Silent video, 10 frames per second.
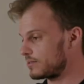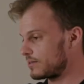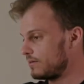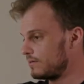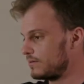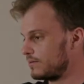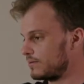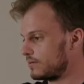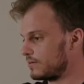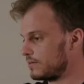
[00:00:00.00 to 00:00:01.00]
So
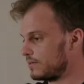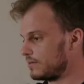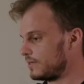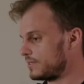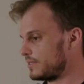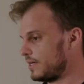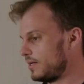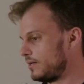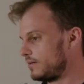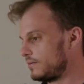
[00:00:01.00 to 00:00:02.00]
let's
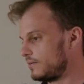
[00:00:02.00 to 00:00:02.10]
say